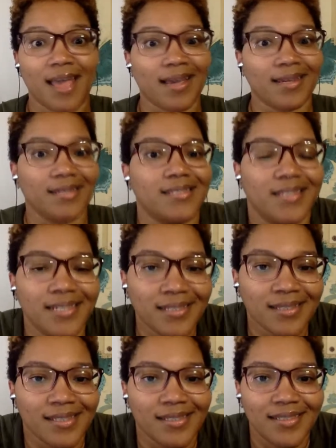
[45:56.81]
I could
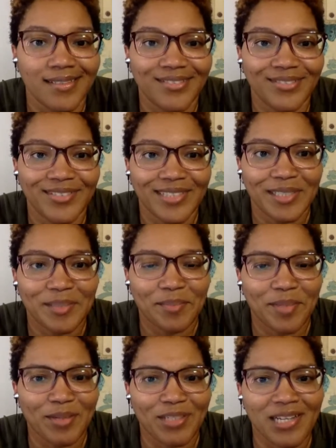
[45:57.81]
extend love,
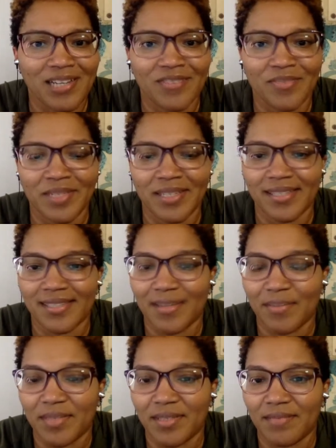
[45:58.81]
but it was hard for me to
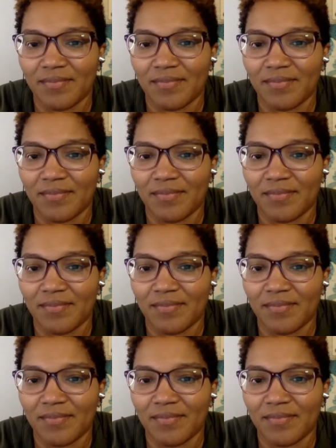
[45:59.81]
accept it.